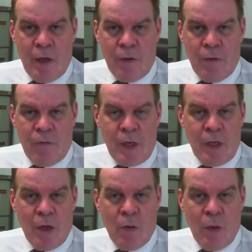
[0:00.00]
uh, the
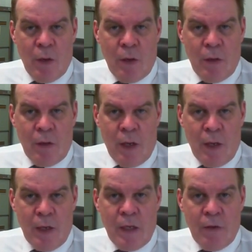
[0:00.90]
video and uh,
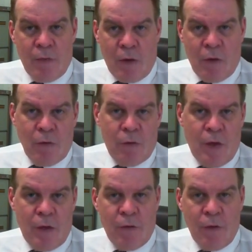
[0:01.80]
any of the
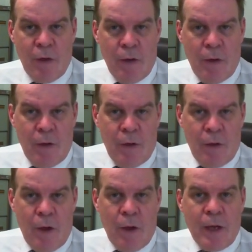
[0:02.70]
content?
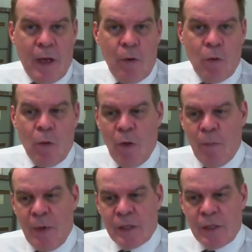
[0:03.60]
Okay, look, all the
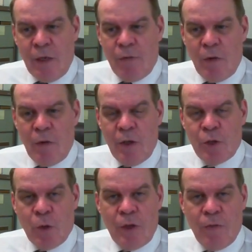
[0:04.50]
best. If you
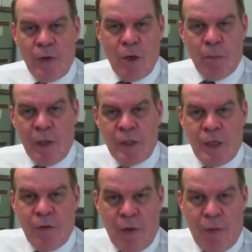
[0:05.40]
enjoyed the video, please
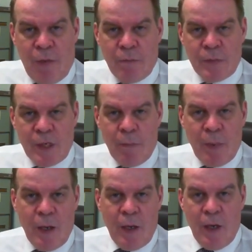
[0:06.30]
give it a thumbs
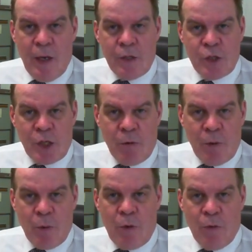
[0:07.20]
up and share
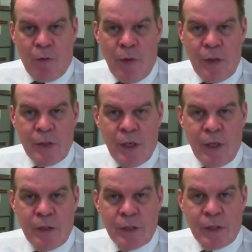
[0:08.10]
it with your friends
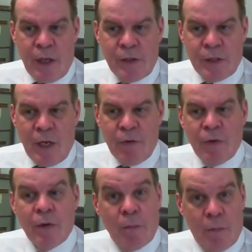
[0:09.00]
and stay safe.
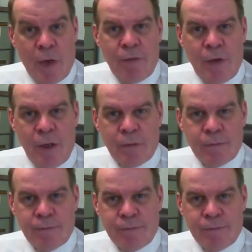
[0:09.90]
Bye for now.